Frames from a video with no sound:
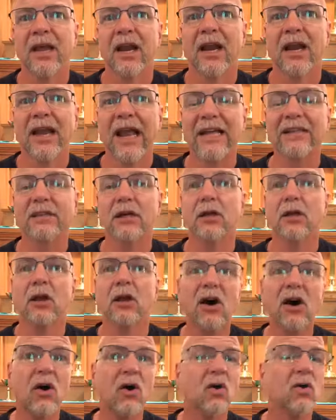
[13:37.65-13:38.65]
Let
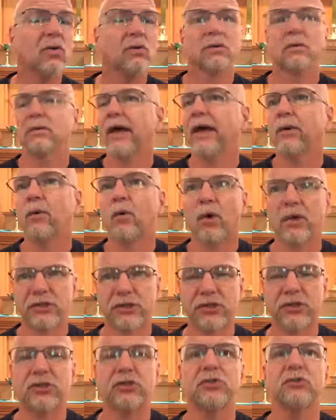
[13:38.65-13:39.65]
alone, hey, what
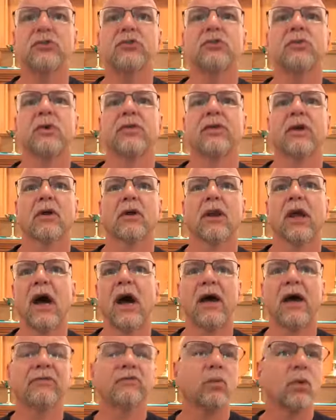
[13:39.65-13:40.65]
should you do with our
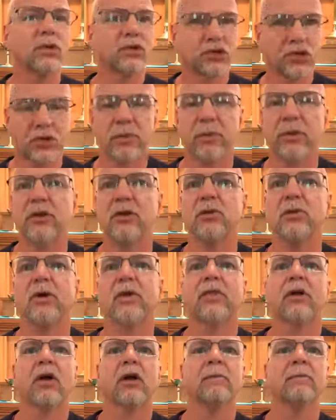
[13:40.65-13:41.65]
lives? What should we do
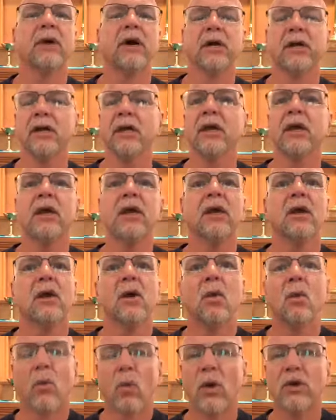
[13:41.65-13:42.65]
with our money?
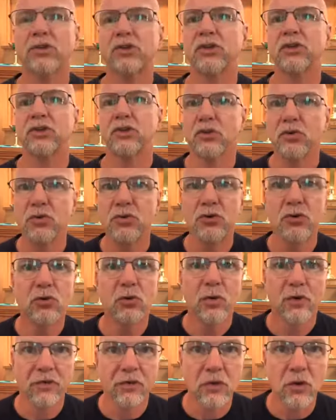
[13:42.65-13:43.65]
What should you do
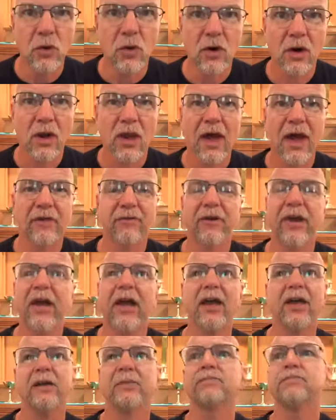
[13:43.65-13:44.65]
with your life?
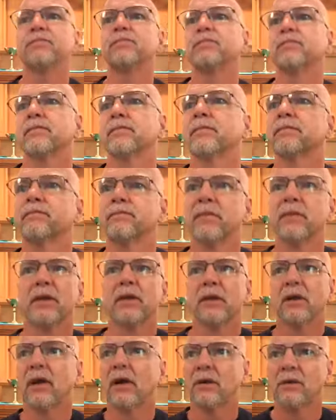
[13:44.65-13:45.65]
Hey,
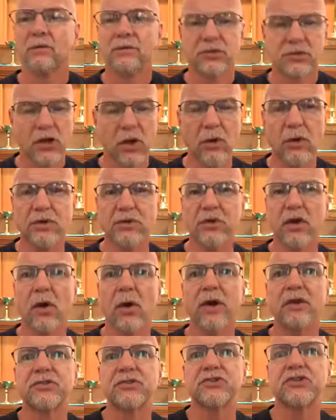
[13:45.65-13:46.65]

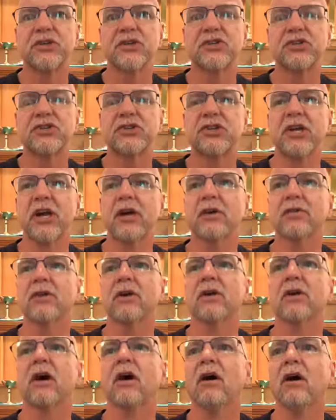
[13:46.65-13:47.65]
so-and-so has just shared
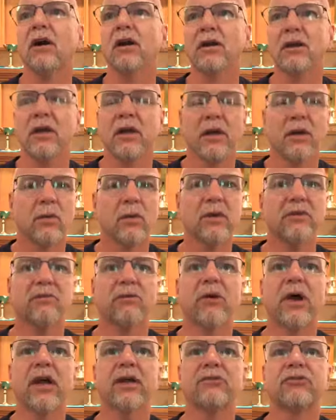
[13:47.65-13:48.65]
their heart. We've
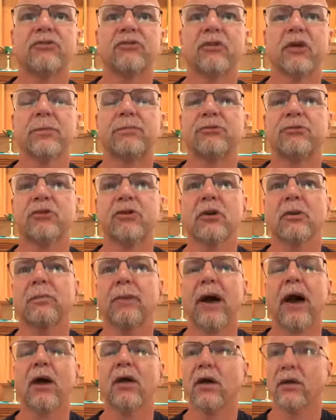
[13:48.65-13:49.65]
read scripture
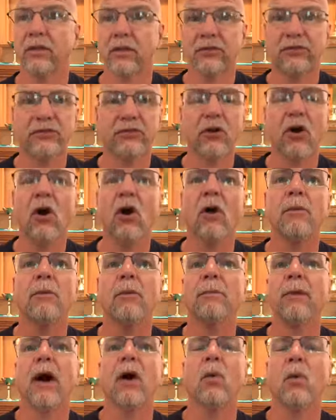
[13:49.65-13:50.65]
about the psalm,
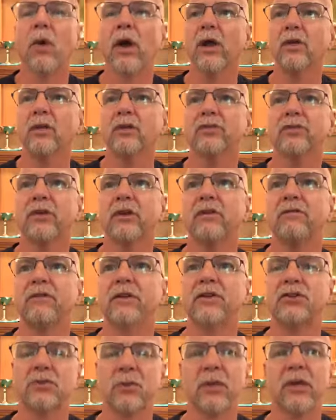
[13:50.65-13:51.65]
about where this
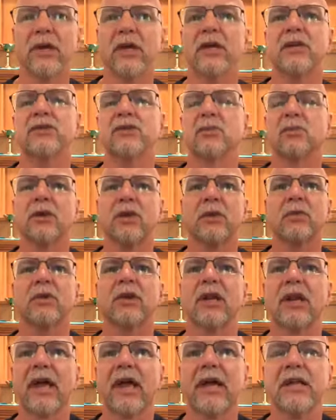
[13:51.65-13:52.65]
individual is. It really
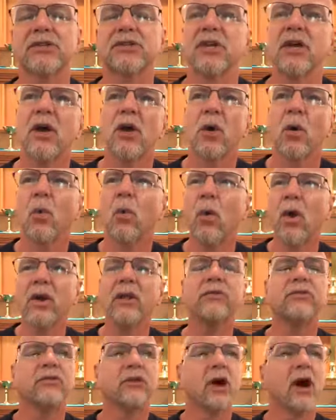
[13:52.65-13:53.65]
relates. What
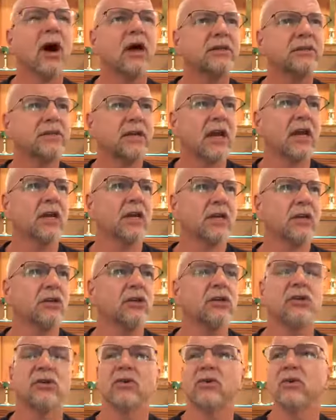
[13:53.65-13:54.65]
is God telling
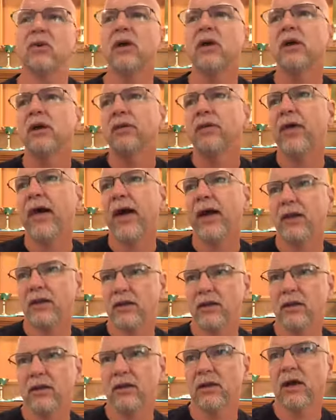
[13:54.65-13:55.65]
you
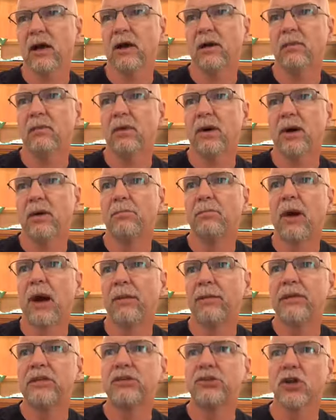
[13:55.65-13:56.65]
that
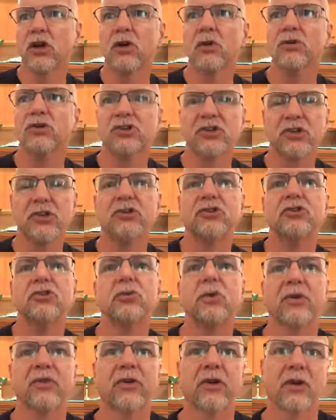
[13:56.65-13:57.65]
Bobby Joe should
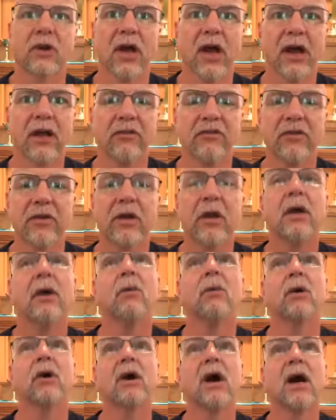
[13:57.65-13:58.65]
do with her life?
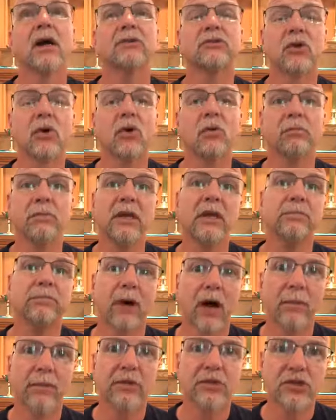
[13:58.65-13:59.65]
Well, God told me
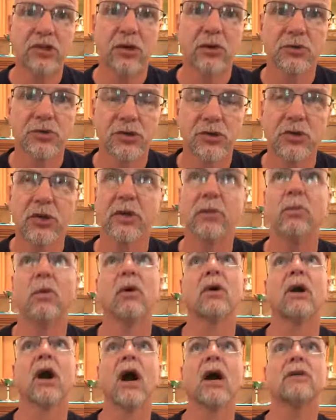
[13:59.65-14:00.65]
Bobby Joe should.
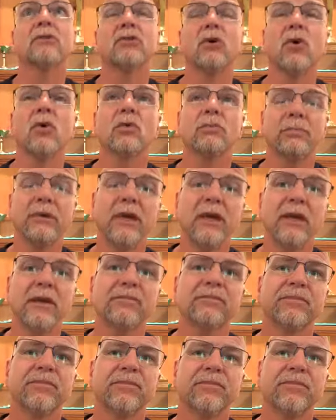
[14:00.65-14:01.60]
Well, God told me.